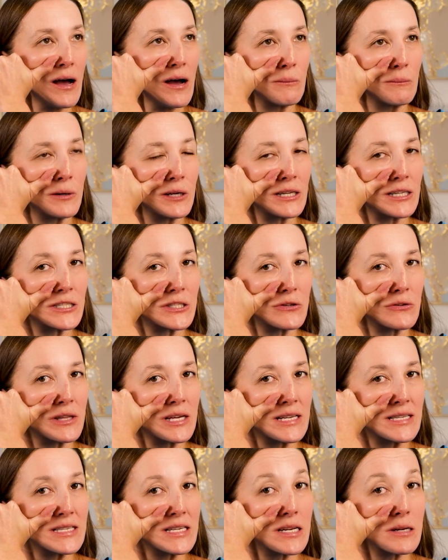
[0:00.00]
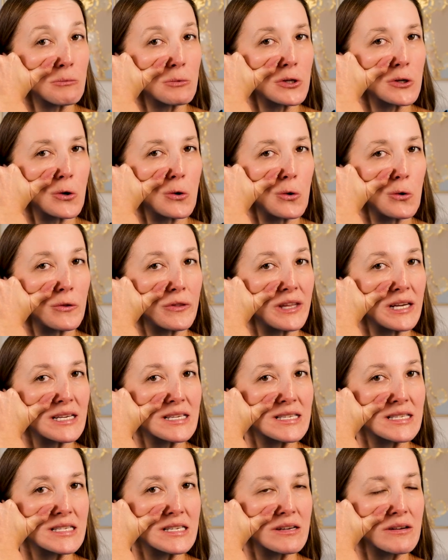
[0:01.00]
I'm gonna do this, and I'm gonna hold
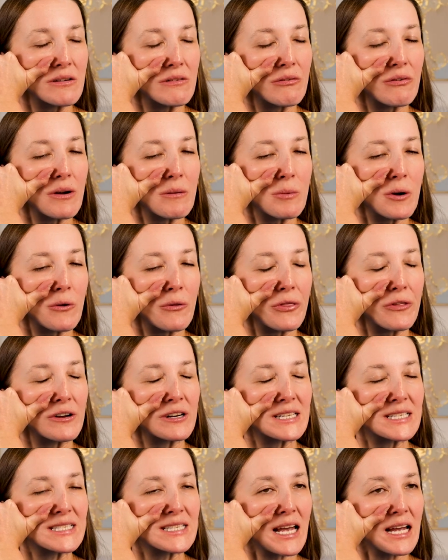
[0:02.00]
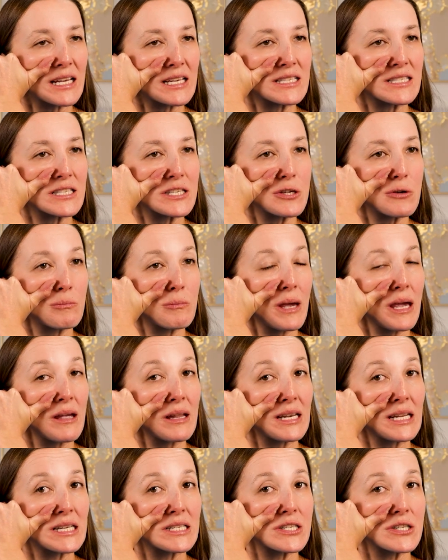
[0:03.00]
this for about 30 seconds, and you may
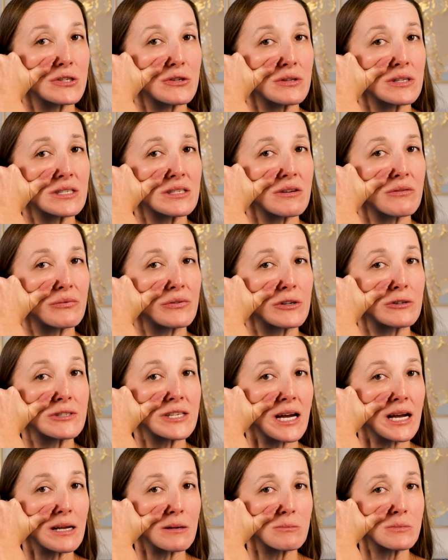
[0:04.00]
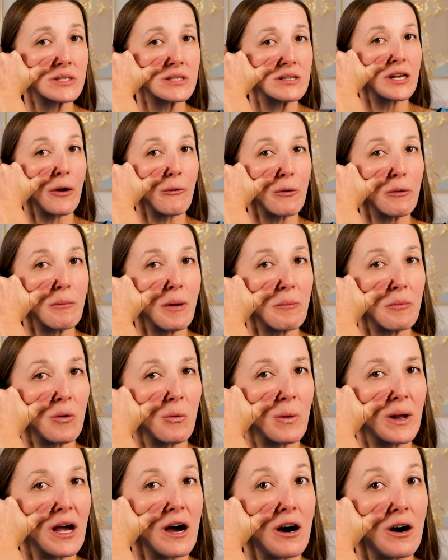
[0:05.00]
need to do this a few times. Now remember,
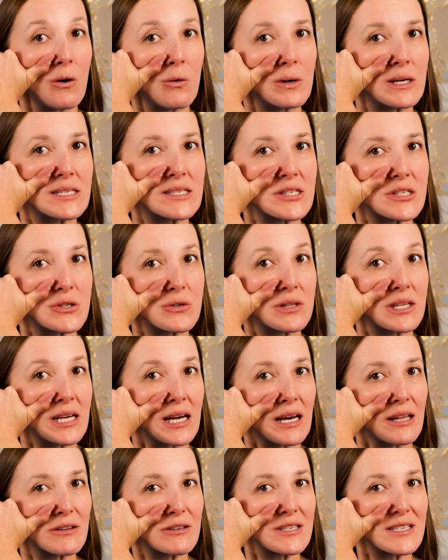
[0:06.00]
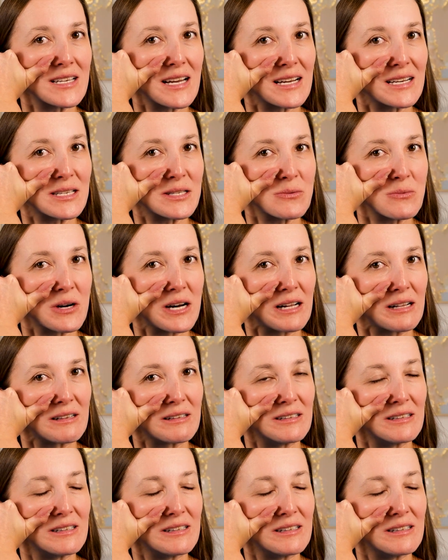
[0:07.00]
we always do the other side as well.